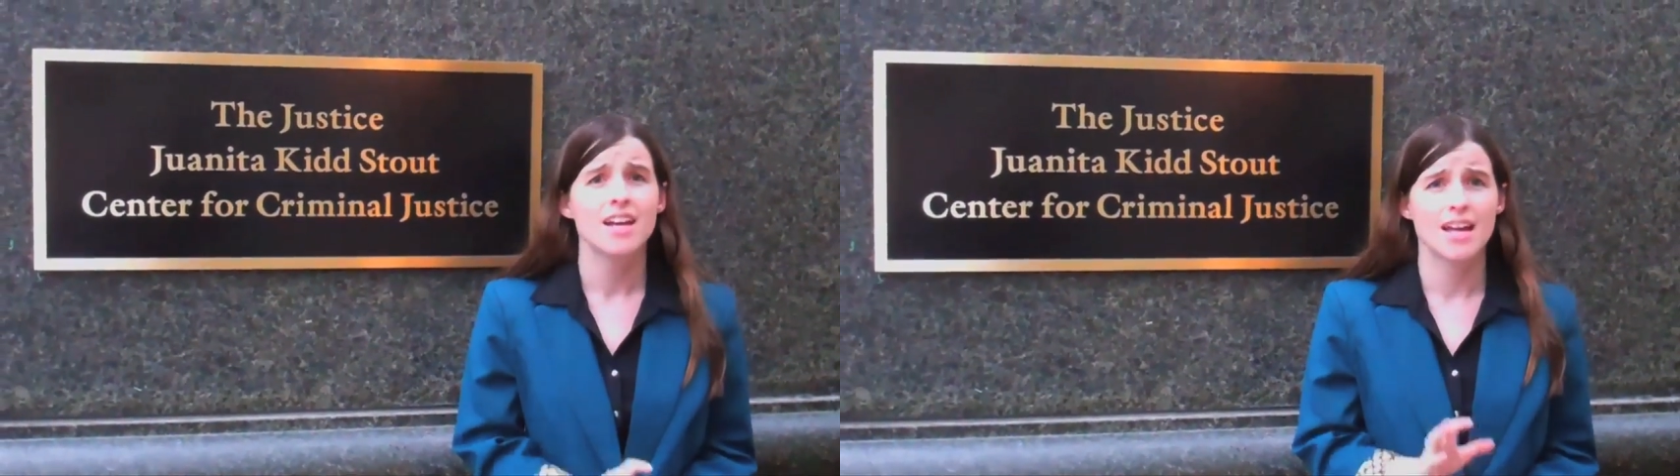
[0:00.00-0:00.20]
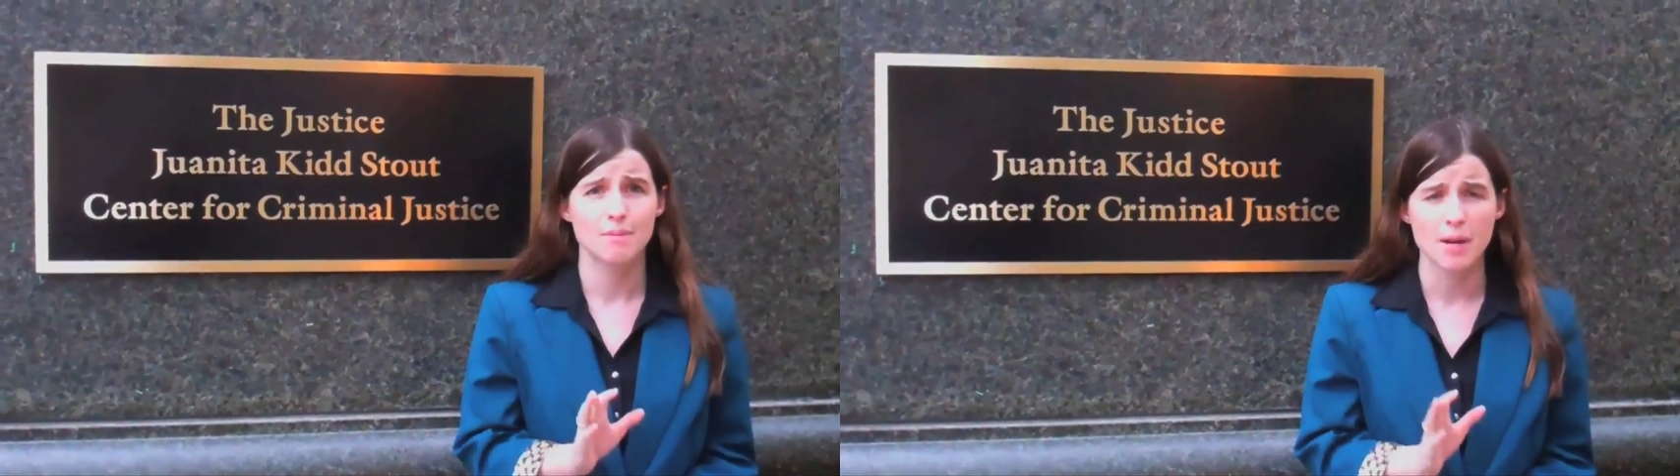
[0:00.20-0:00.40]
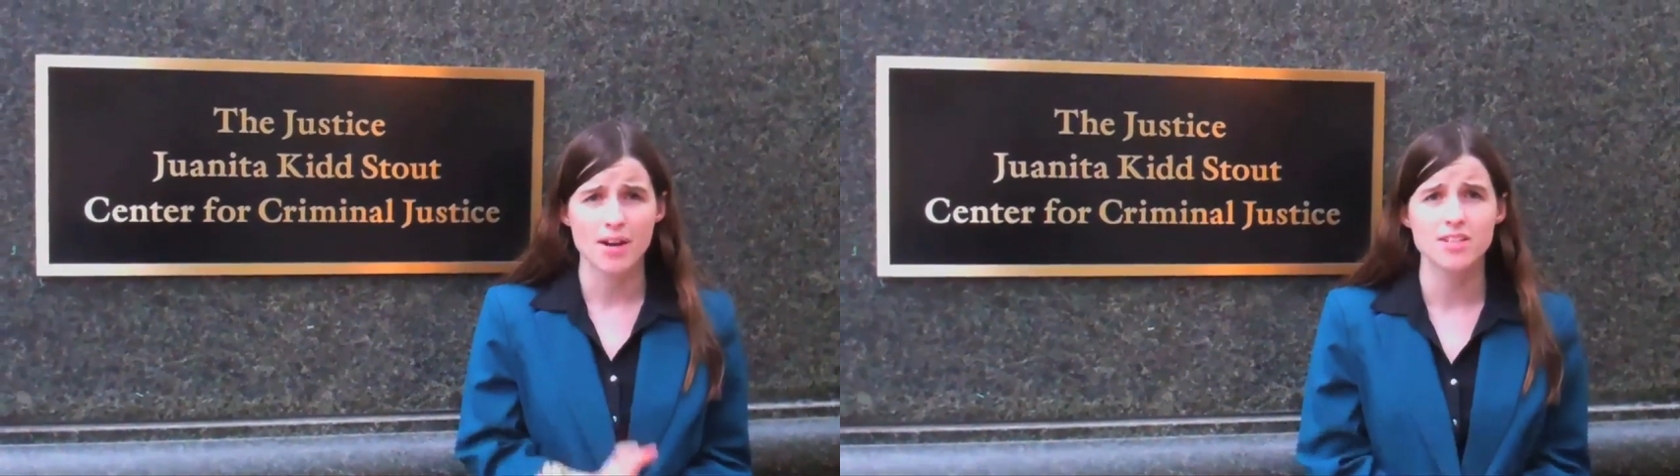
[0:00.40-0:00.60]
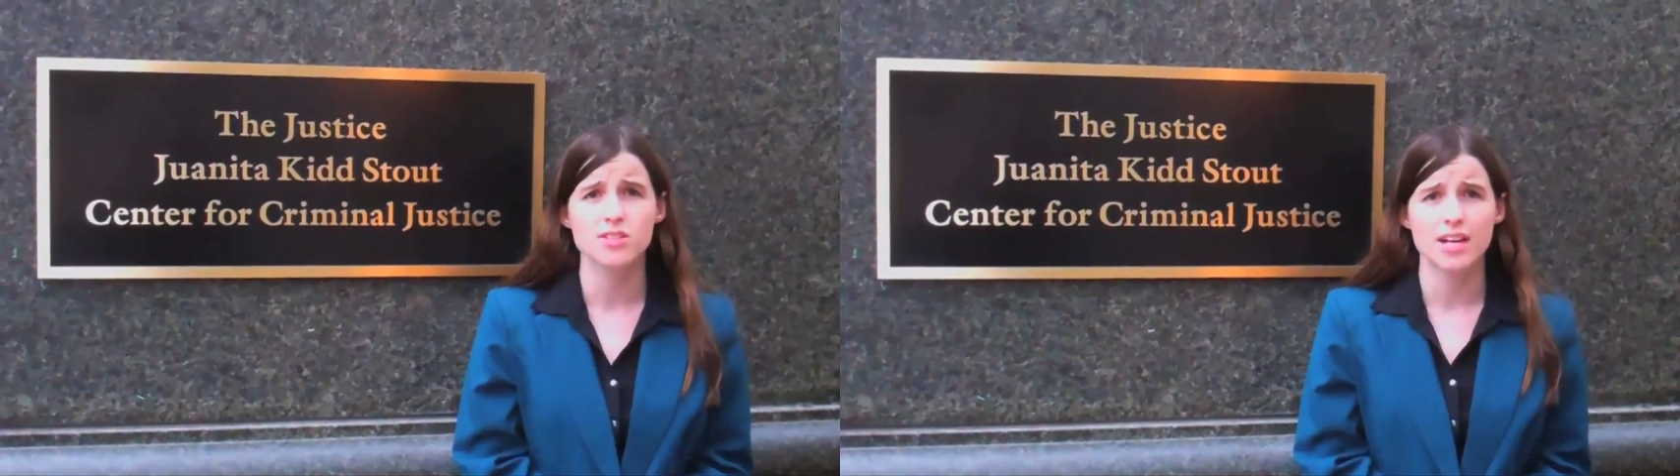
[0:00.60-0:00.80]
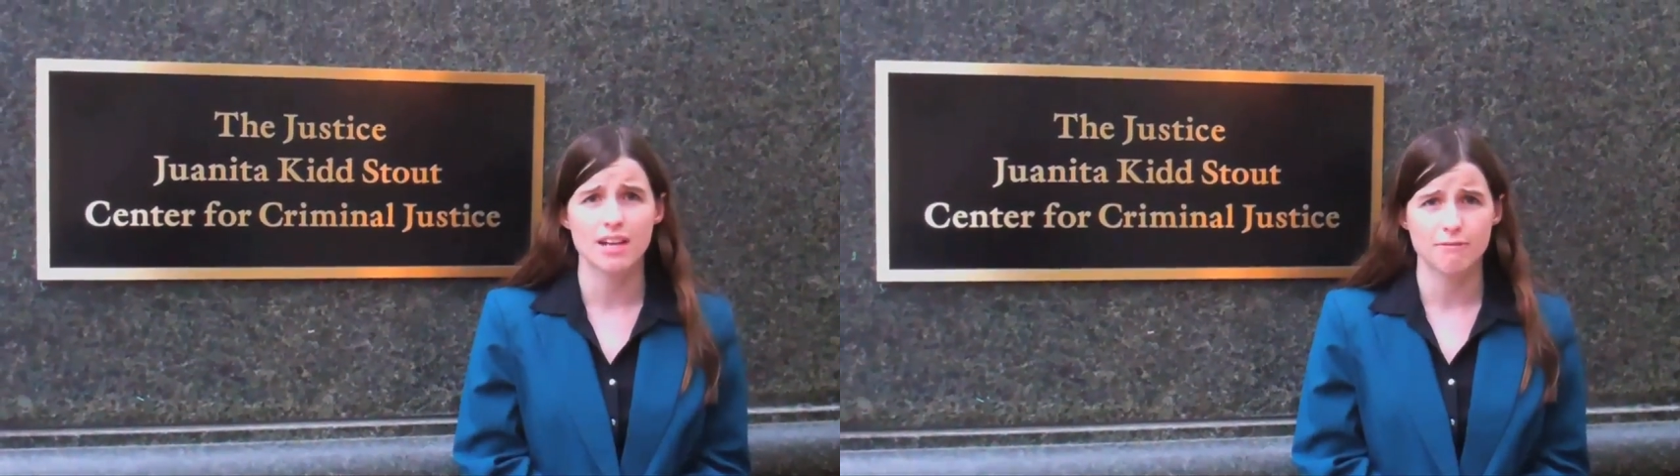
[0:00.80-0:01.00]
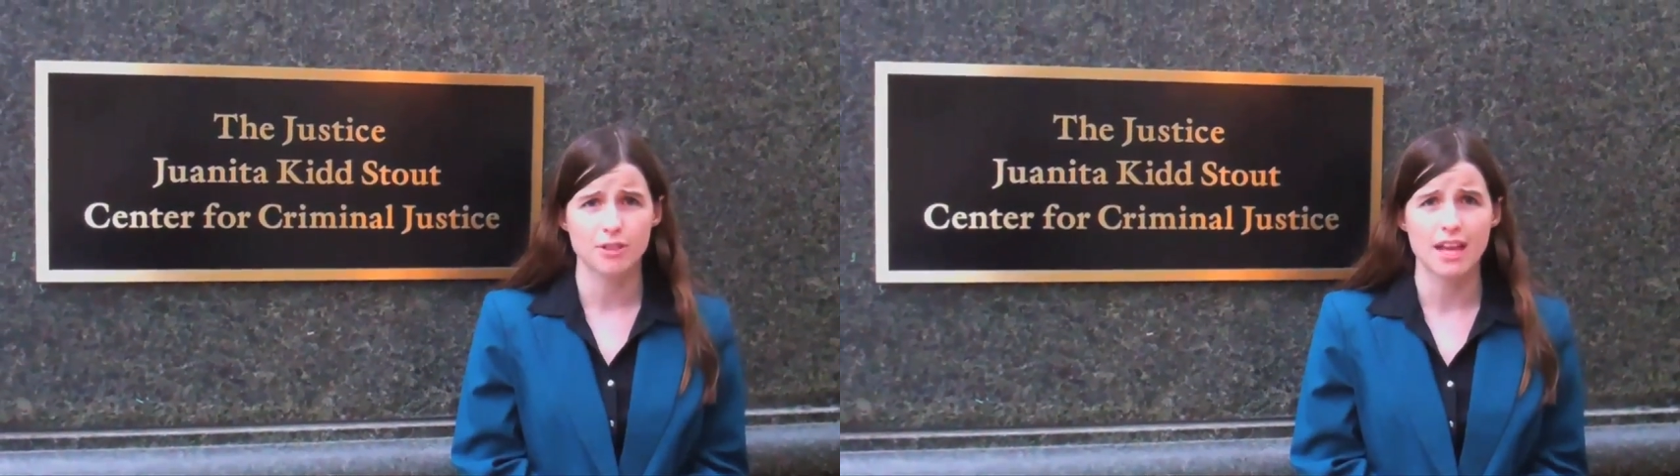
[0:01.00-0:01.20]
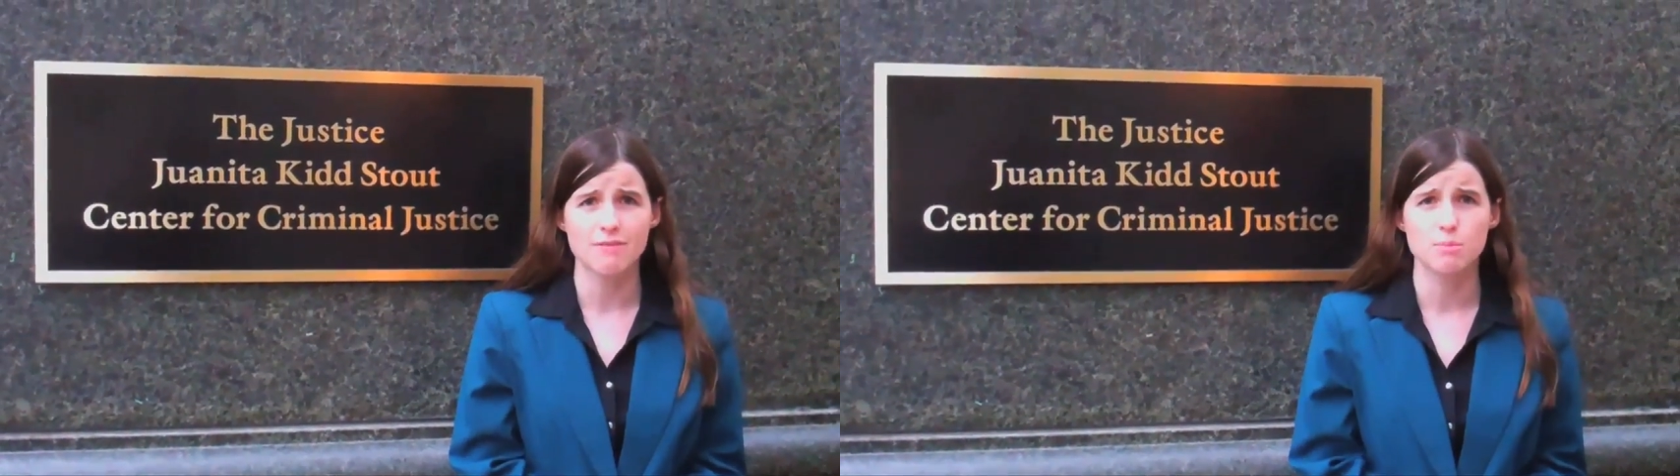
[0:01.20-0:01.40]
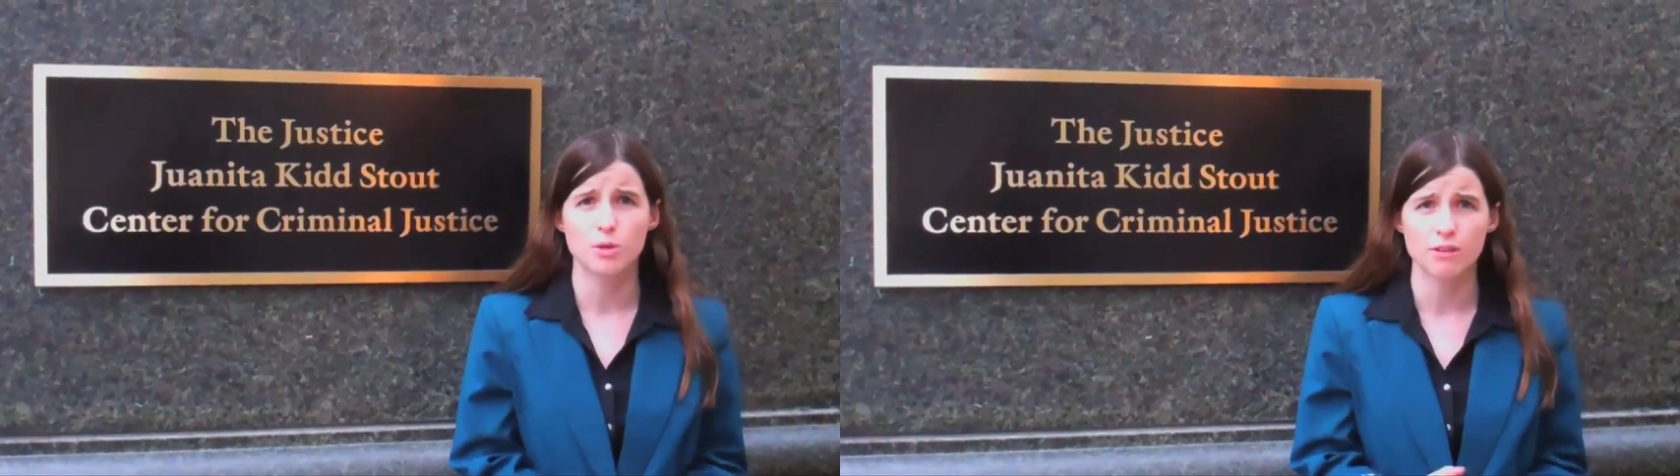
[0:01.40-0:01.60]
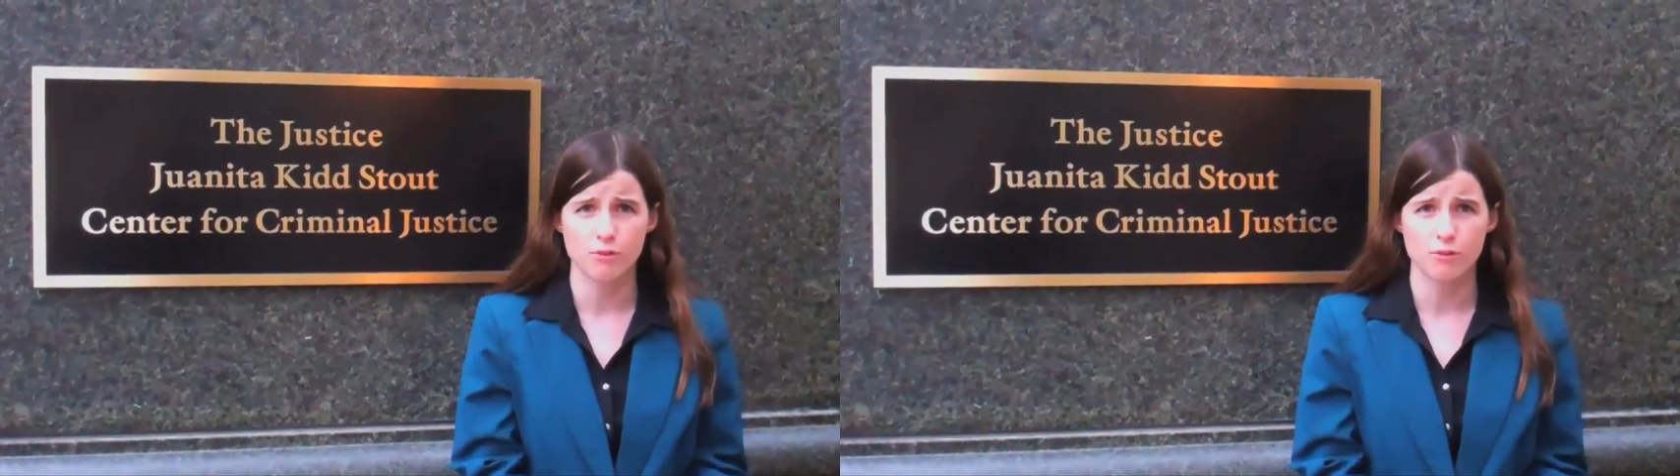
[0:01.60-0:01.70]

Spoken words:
And Americans United for Life is putting